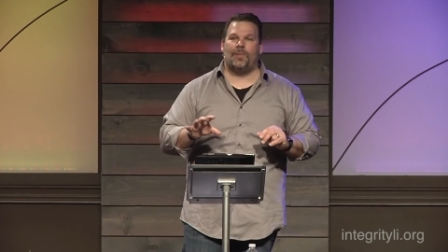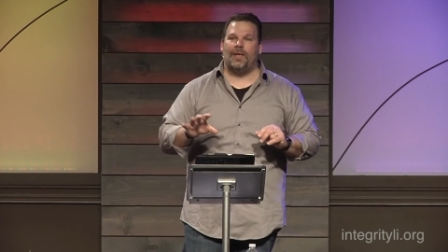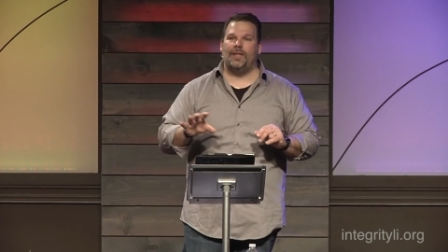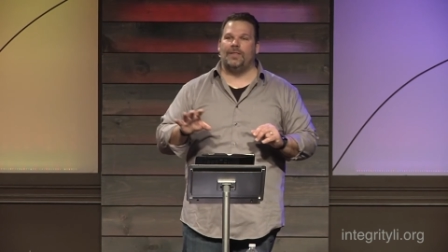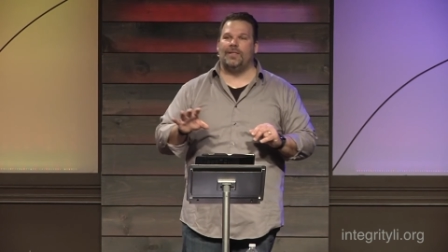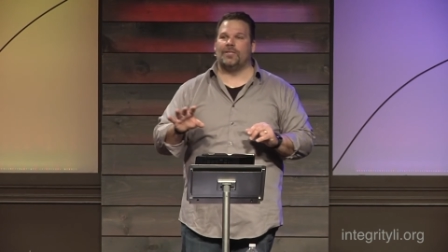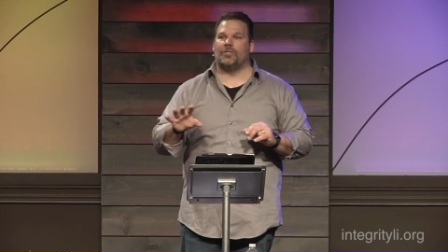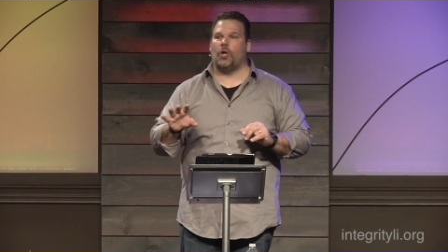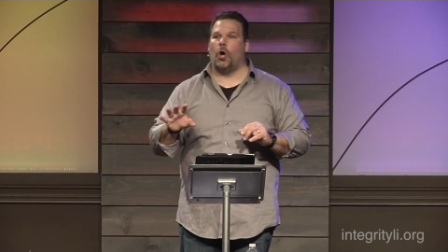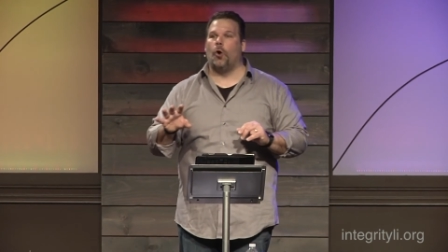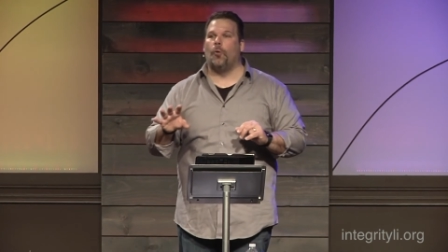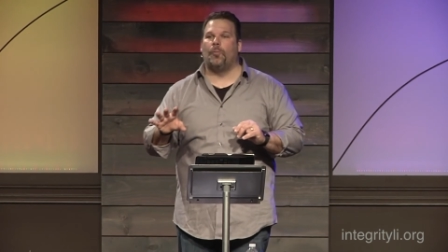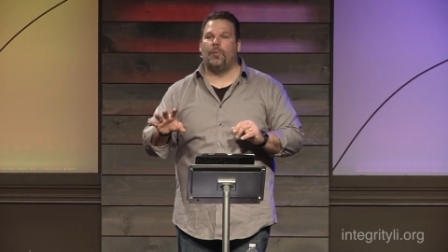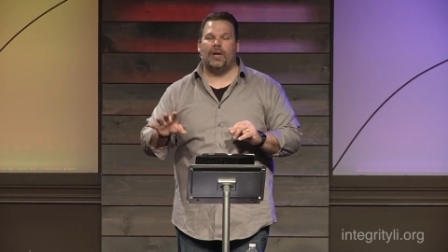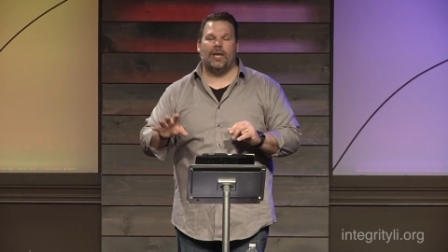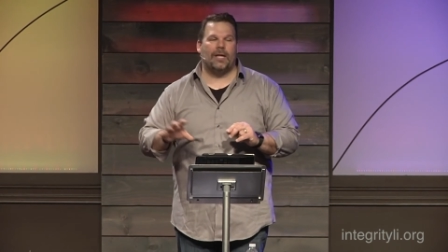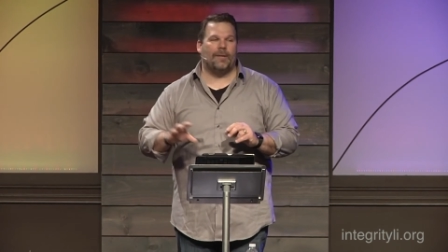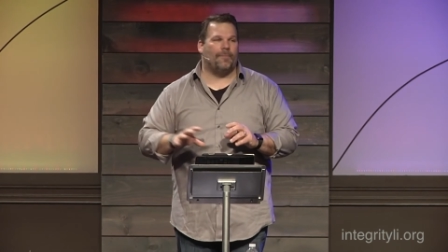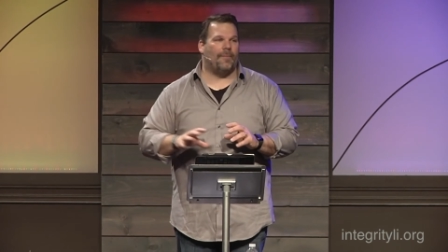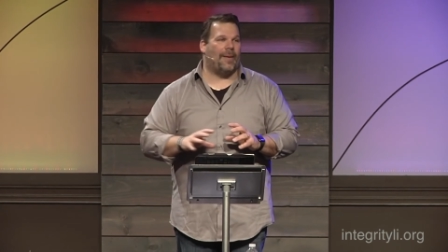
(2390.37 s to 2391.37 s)
in this
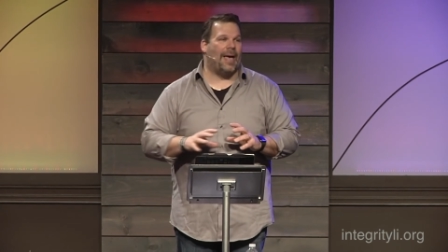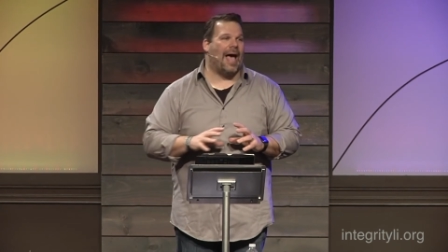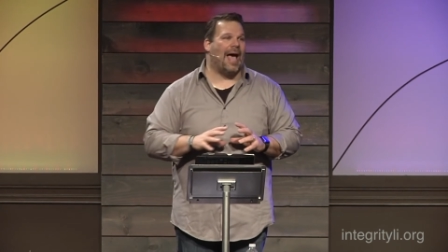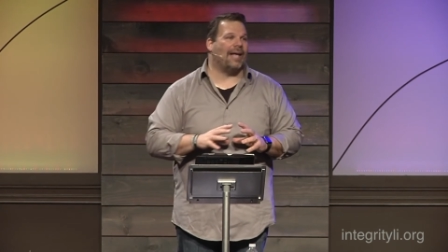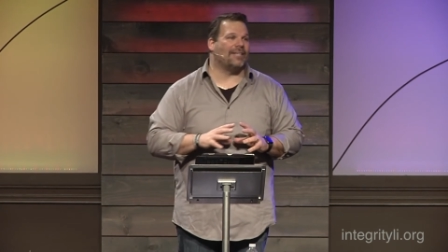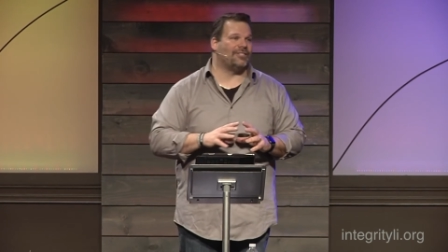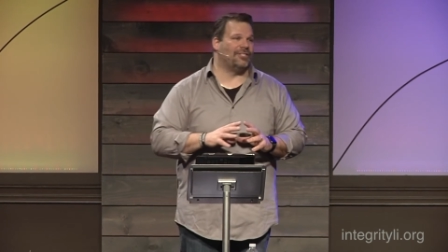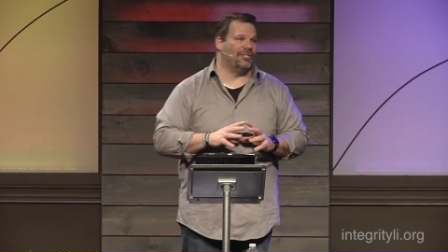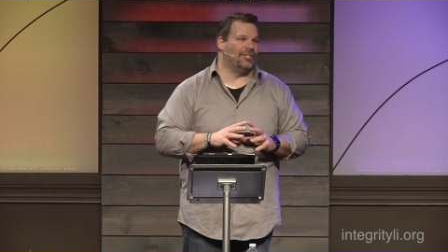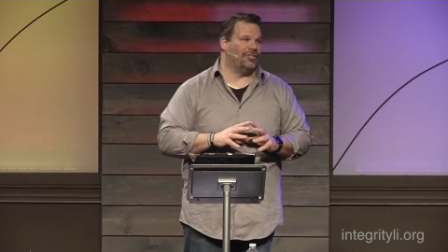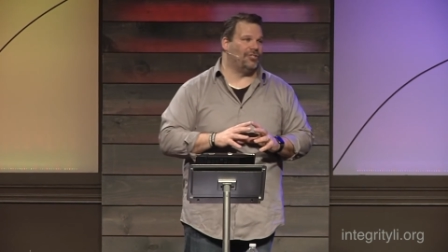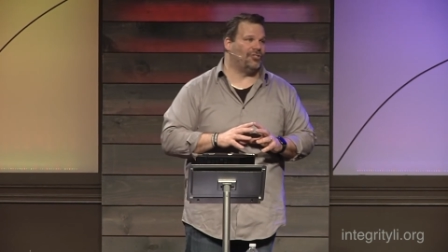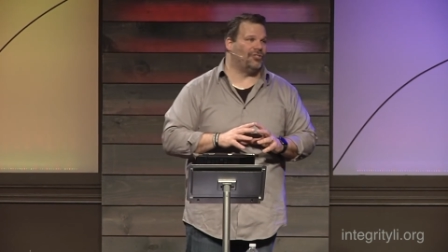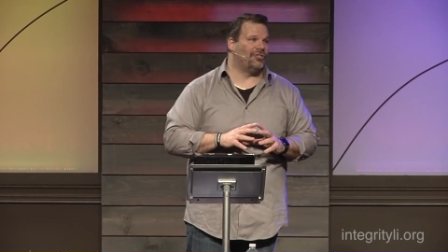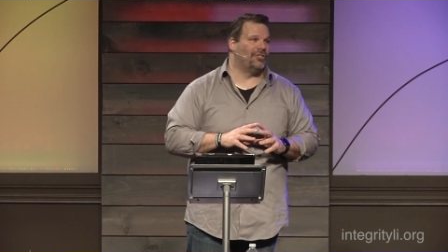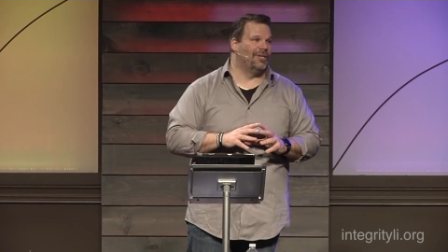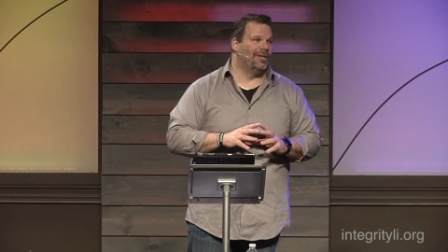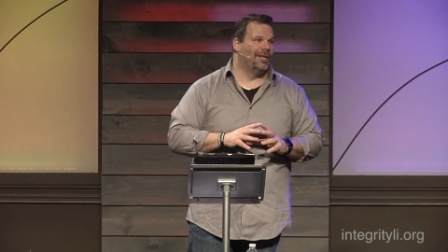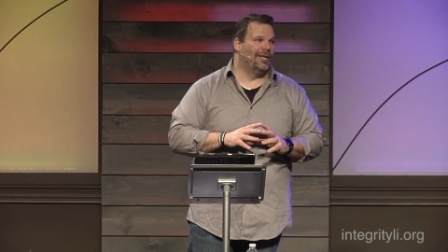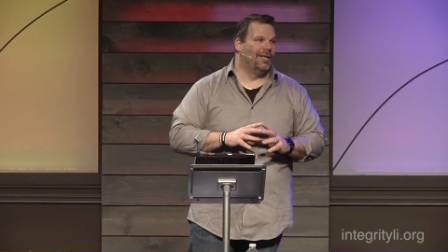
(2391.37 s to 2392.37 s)
opening
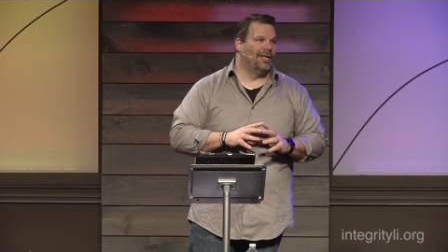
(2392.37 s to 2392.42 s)
passage.